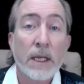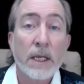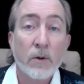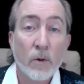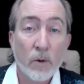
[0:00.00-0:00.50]

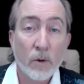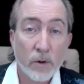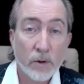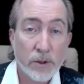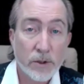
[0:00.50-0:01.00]
in
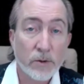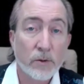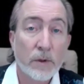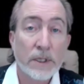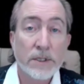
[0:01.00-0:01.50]
order
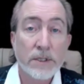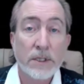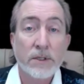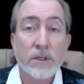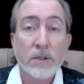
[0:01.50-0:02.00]
to
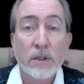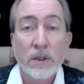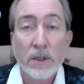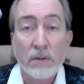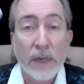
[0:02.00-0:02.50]
assist
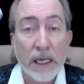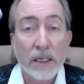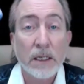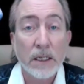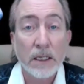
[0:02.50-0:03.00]

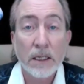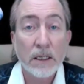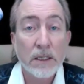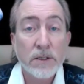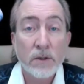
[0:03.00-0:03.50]
humanity
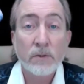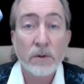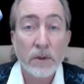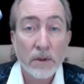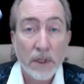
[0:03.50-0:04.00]
in its
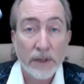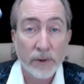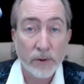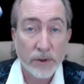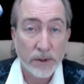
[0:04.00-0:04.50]
own
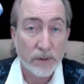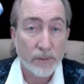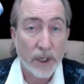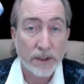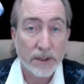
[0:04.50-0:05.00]
evolutionary
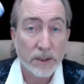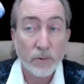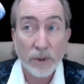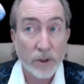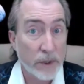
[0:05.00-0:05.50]
process,
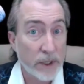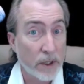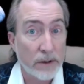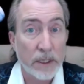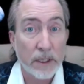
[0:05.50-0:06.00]
which we
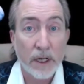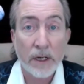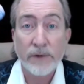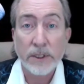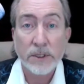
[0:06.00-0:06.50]
are in,
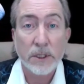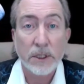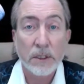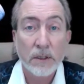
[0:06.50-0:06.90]
obviously.